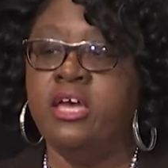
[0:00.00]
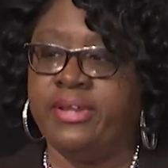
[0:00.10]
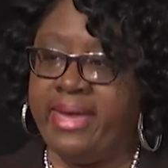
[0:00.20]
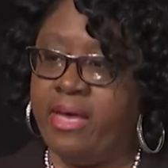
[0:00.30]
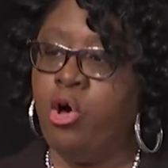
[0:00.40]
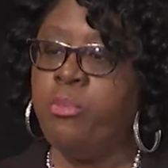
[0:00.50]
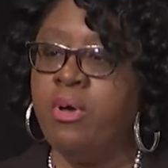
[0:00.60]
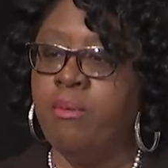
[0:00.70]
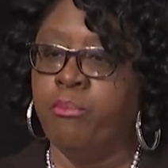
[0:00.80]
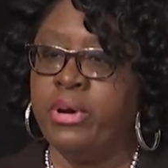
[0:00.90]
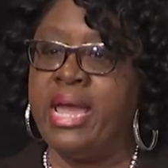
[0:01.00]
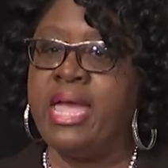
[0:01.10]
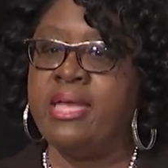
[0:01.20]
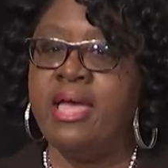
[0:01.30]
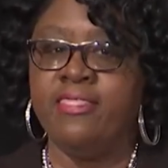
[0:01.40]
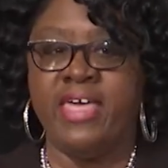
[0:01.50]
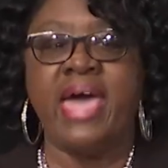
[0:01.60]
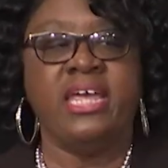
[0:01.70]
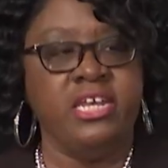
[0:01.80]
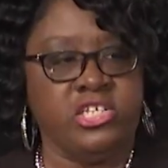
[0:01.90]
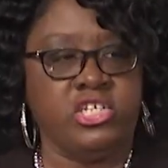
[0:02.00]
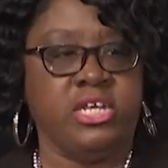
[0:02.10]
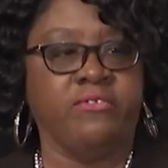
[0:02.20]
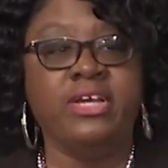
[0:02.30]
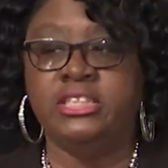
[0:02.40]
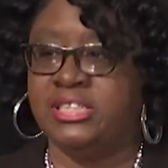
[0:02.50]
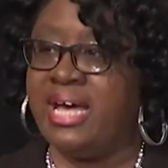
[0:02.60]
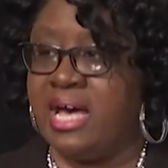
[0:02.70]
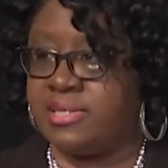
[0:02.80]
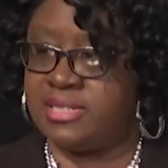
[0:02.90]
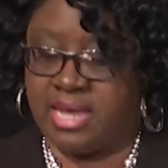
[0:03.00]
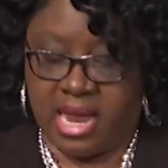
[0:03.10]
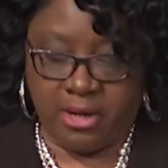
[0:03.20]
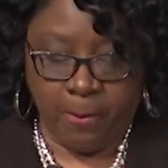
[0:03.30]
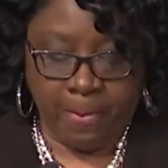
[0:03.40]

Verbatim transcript: to help bring that initiative to our state.